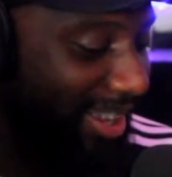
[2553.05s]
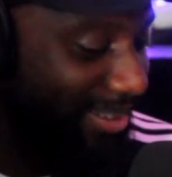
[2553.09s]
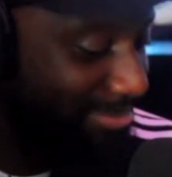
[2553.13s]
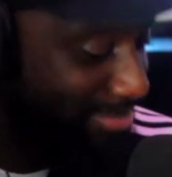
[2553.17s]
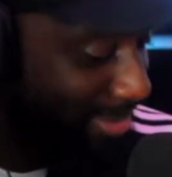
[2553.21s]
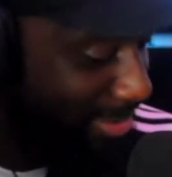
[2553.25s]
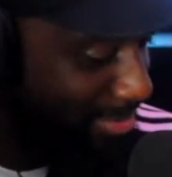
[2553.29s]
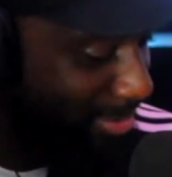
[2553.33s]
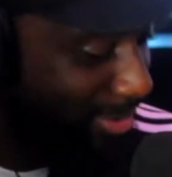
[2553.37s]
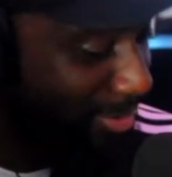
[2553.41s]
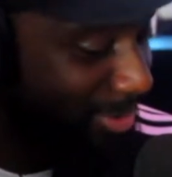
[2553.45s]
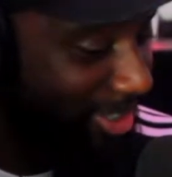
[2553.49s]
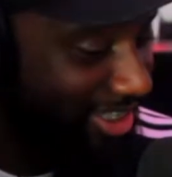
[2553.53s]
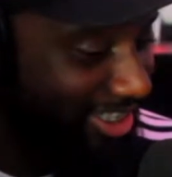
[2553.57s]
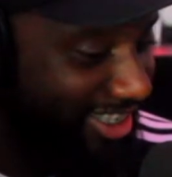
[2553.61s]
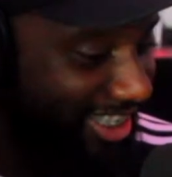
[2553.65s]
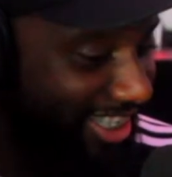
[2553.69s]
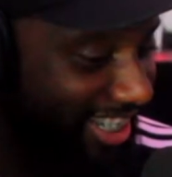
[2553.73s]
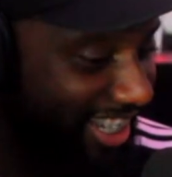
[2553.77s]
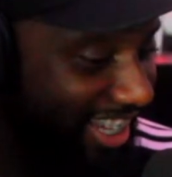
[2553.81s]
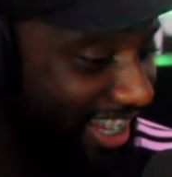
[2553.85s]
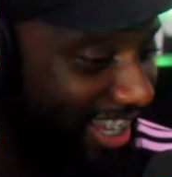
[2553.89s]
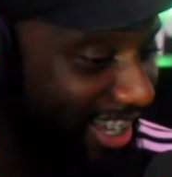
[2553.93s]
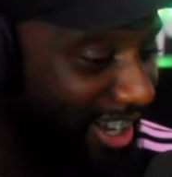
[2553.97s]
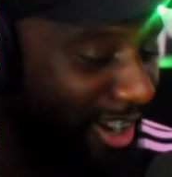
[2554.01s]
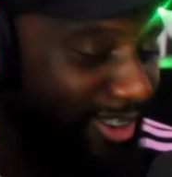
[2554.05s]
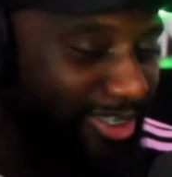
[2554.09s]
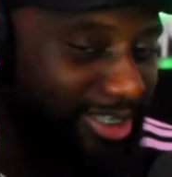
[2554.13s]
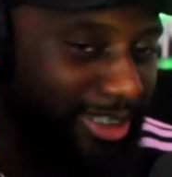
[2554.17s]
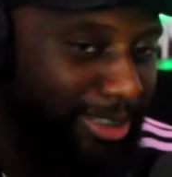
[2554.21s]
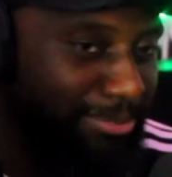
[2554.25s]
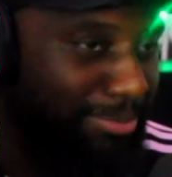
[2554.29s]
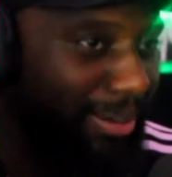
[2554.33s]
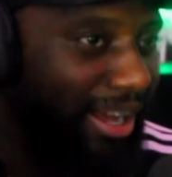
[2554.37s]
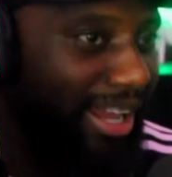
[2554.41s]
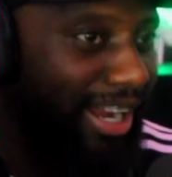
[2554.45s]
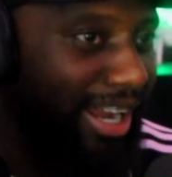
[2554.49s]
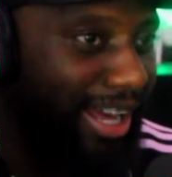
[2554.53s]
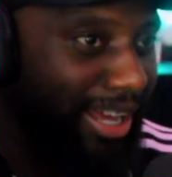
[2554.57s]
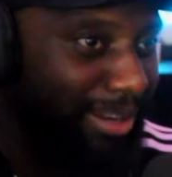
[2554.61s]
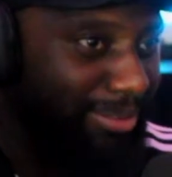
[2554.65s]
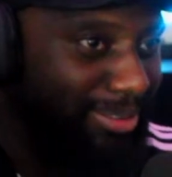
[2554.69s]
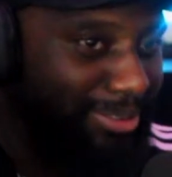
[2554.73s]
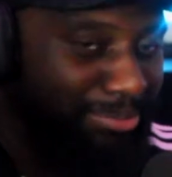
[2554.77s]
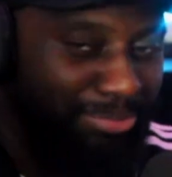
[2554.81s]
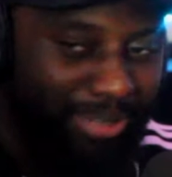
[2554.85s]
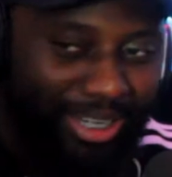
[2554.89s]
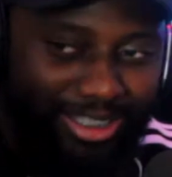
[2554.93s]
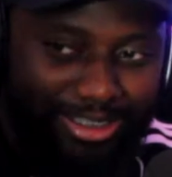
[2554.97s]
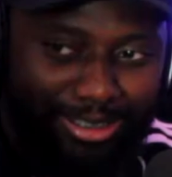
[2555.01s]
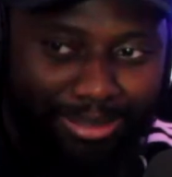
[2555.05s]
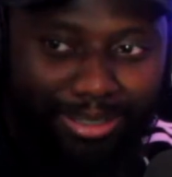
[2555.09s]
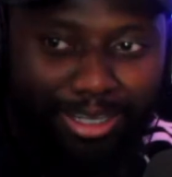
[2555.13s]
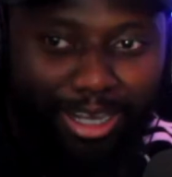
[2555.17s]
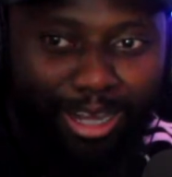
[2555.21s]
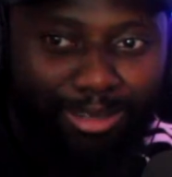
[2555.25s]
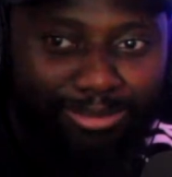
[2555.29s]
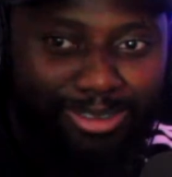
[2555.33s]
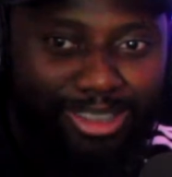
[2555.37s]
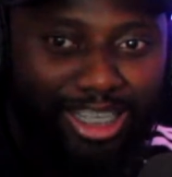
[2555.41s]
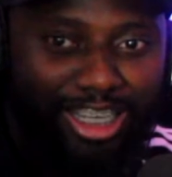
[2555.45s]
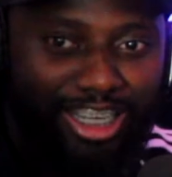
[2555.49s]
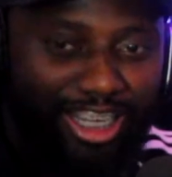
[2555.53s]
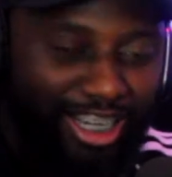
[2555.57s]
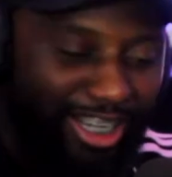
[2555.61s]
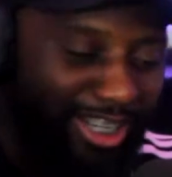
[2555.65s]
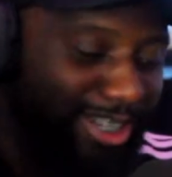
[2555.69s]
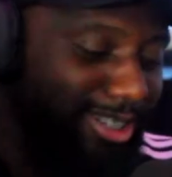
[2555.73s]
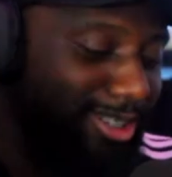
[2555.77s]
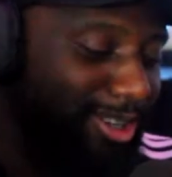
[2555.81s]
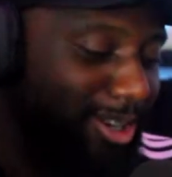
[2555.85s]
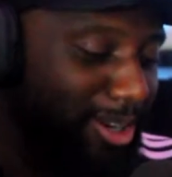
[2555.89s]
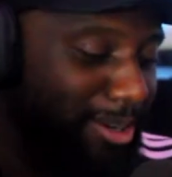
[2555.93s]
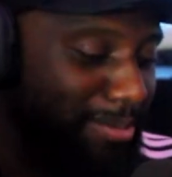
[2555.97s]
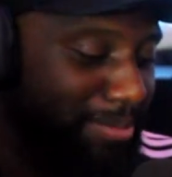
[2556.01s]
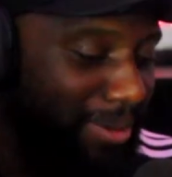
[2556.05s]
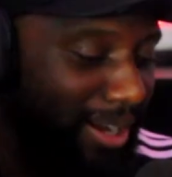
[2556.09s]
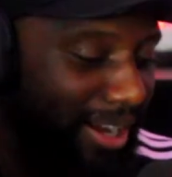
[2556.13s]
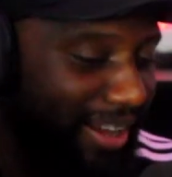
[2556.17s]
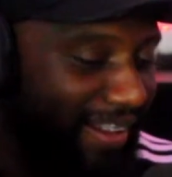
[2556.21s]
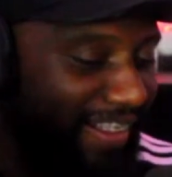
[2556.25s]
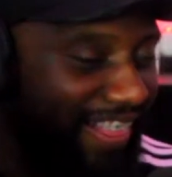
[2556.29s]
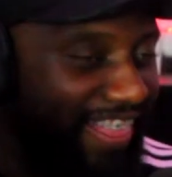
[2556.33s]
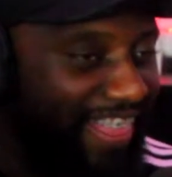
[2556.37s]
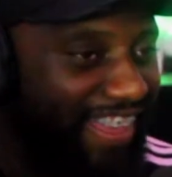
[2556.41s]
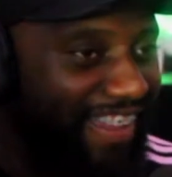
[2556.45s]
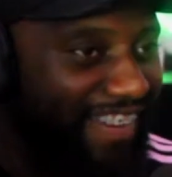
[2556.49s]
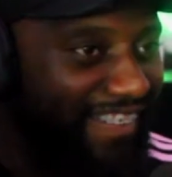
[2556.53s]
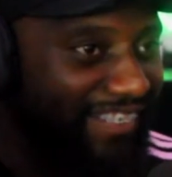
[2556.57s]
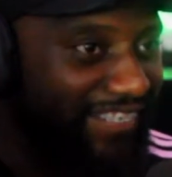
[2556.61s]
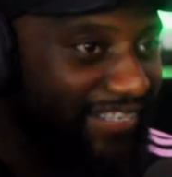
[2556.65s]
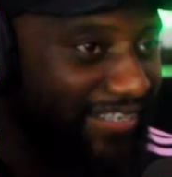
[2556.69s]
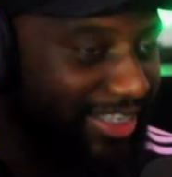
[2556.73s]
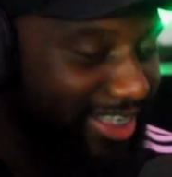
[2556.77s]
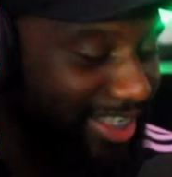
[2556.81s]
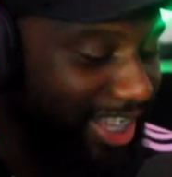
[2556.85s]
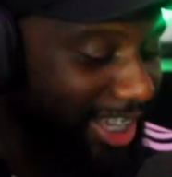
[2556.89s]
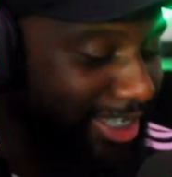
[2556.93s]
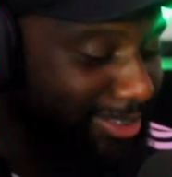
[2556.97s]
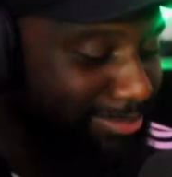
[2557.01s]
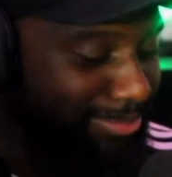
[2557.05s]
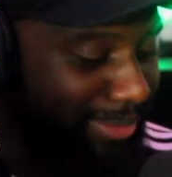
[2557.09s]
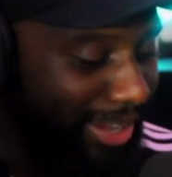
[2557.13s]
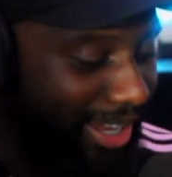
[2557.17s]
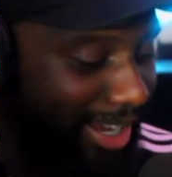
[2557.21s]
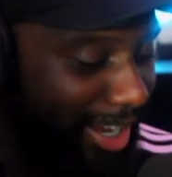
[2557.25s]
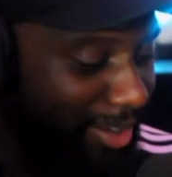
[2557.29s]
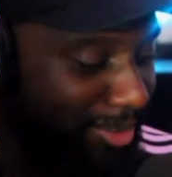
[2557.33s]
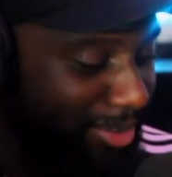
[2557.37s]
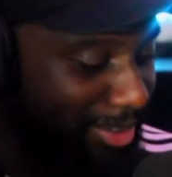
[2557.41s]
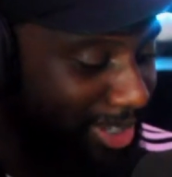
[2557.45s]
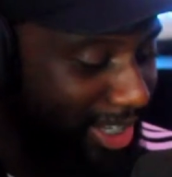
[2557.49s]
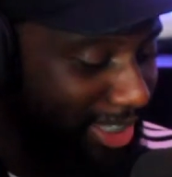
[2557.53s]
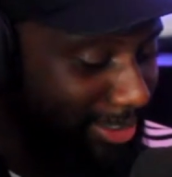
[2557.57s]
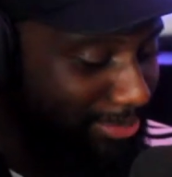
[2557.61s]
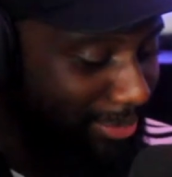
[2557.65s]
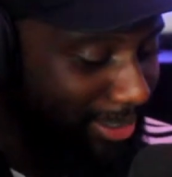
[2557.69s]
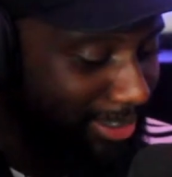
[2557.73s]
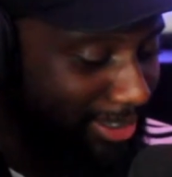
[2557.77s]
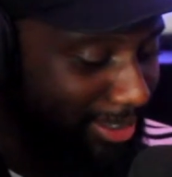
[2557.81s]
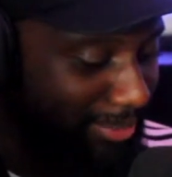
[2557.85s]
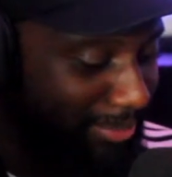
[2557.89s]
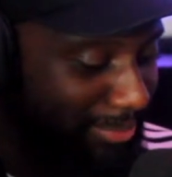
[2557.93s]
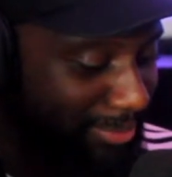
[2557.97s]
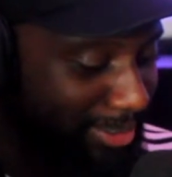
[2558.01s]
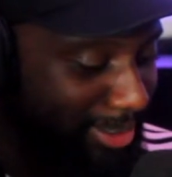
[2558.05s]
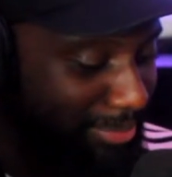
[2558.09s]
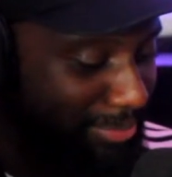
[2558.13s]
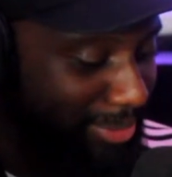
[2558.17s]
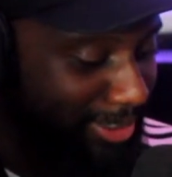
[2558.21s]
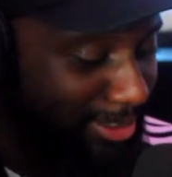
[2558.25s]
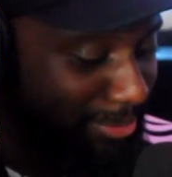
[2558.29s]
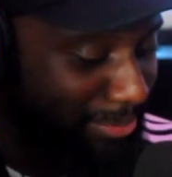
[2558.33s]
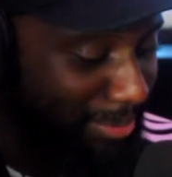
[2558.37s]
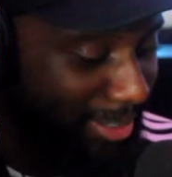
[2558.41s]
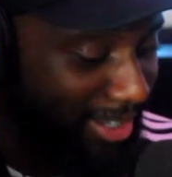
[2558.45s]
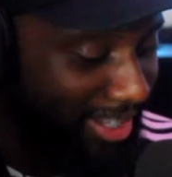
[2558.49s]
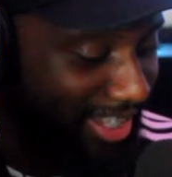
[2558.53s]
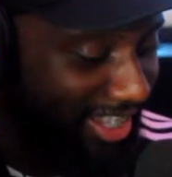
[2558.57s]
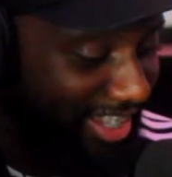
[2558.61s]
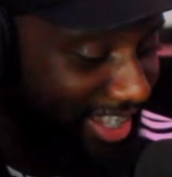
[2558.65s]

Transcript: If people are watching it, obviously by now, by the time it comes out, they're gonna know. But that's mad. I wouldn't expect him to miss the penalty.